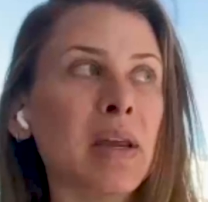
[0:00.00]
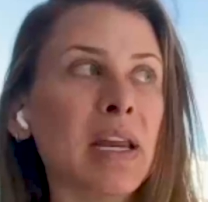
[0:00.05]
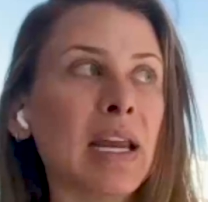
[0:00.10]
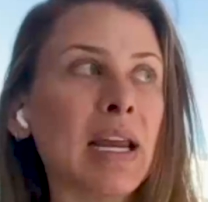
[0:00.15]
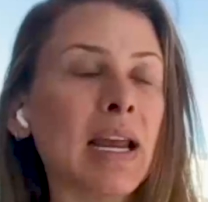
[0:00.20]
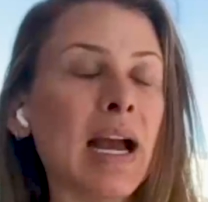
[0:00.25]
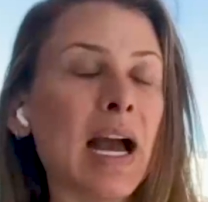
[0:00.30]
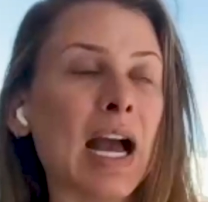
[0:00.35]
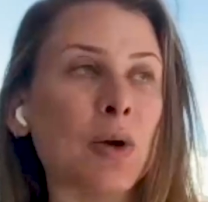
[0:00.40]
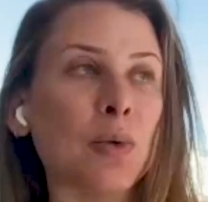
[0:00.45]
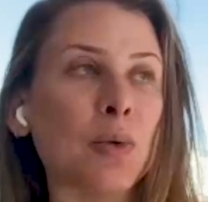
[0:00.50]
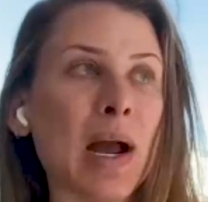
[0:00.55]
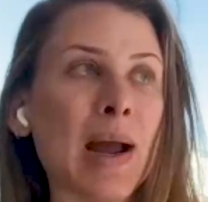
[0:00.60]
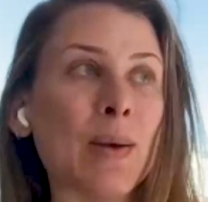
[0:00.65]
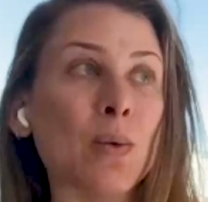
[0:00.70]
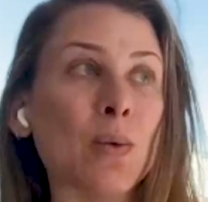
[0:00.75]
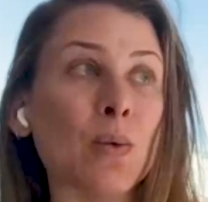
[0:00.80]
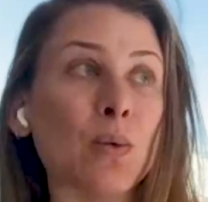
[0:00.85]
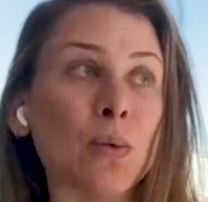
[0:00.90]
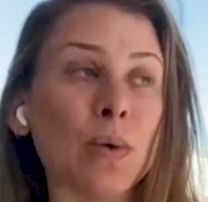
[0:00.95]
me, I
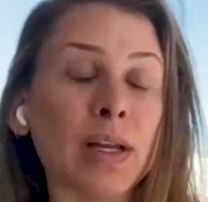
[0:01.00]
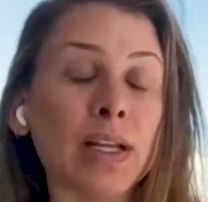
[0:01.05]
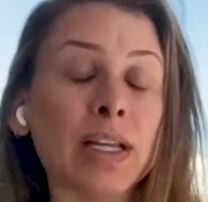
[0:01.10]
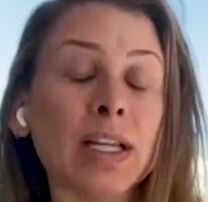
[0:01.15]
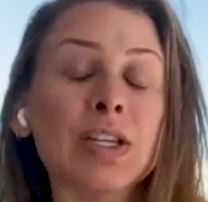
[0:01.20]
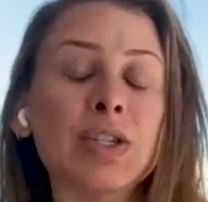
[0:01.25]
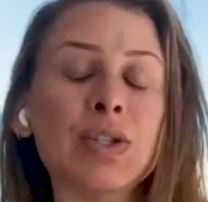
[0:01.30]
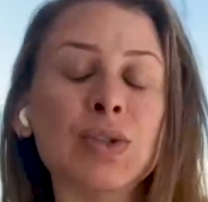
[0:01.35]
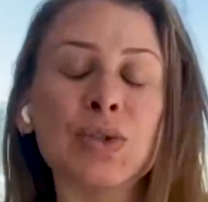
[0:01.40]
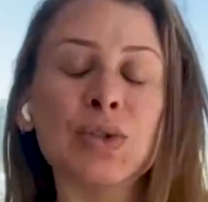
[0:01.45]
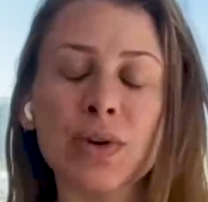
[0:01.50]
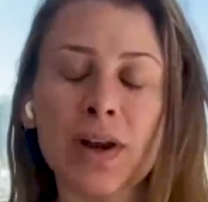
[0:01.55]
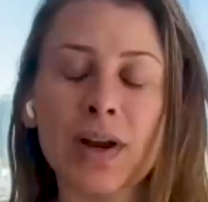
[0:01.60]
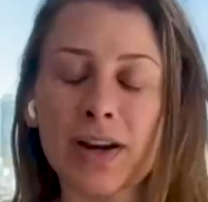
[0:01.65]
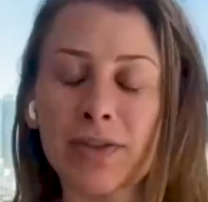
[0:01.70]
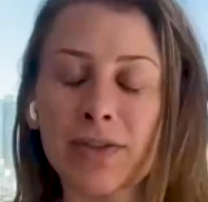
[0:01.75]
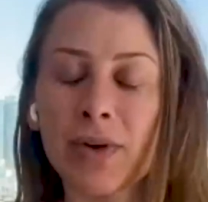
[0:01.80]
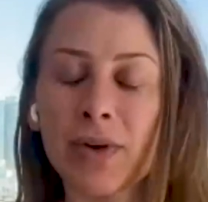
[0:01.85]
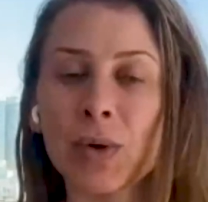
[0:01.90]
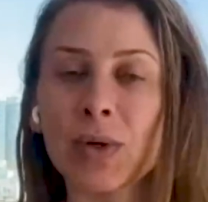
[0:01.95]
really do try
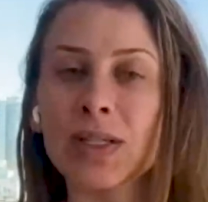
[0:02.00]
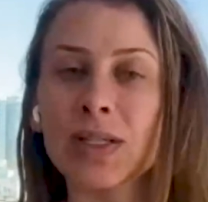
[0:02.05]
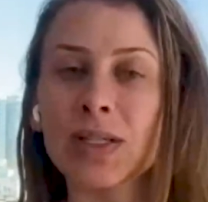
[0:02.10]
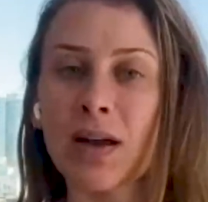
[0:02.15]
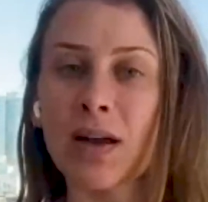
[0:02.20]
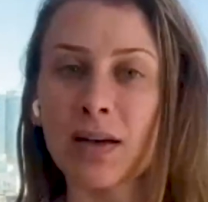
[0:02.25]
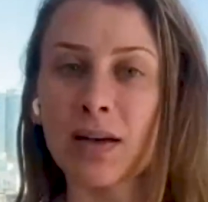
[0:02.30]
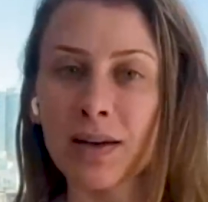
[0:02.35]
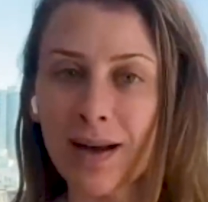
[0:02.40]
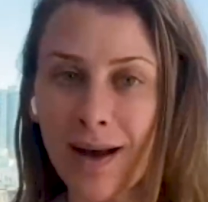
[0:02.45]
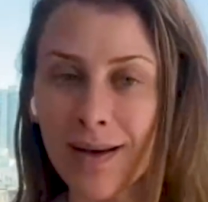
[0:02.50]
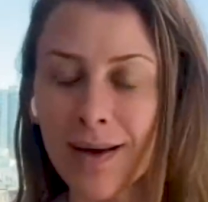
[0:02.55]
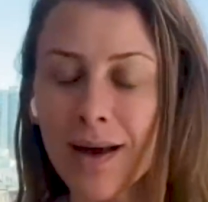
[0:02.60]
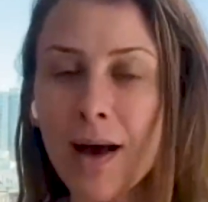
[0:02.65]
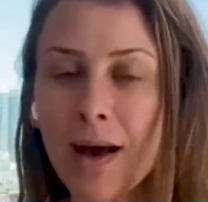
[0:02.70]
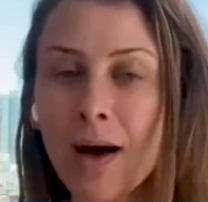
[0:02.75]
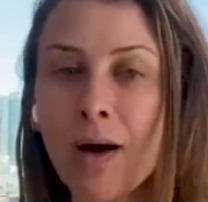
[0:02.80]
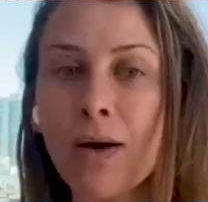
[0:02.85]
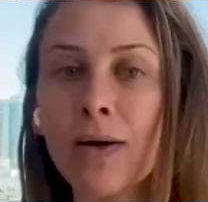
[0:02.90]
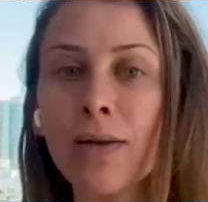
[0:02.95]
to focus on gut
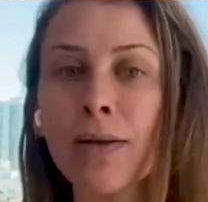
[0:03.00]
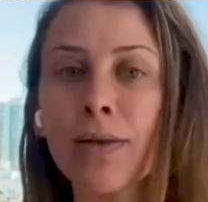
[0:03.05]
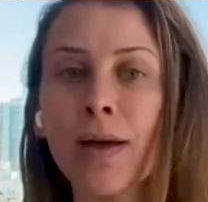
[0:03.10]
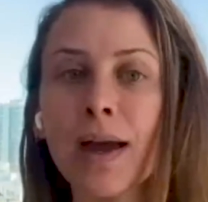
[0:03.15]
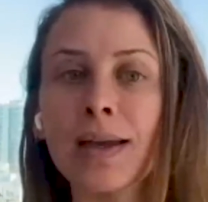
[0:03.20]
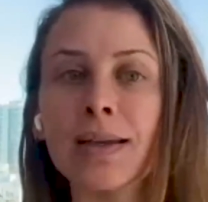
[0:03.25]
health.